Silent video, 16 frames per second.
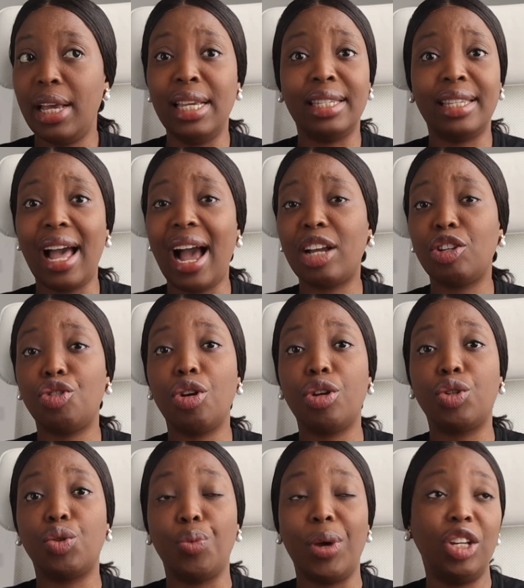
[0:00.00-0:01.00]
his
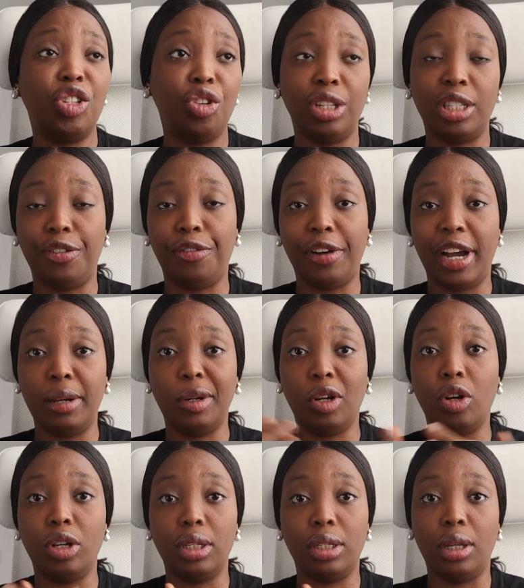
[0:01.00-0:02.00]
actions were justified,
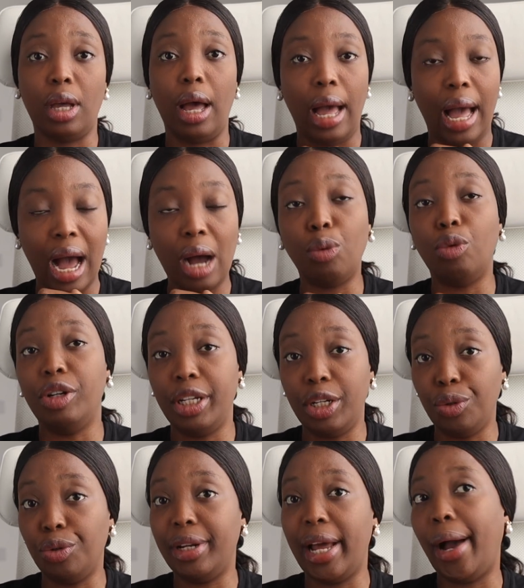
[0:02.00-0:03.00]
because how would he
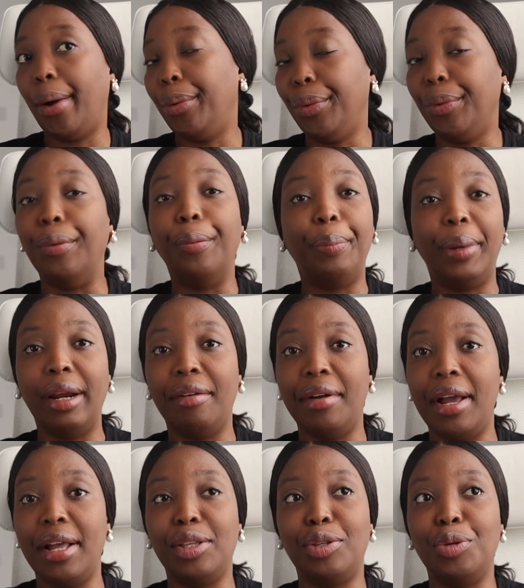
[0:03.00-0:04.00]
know that we will pay
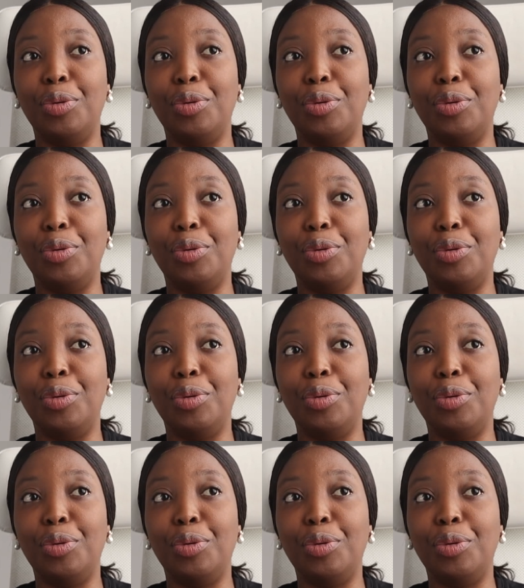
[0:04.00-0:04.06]
rent?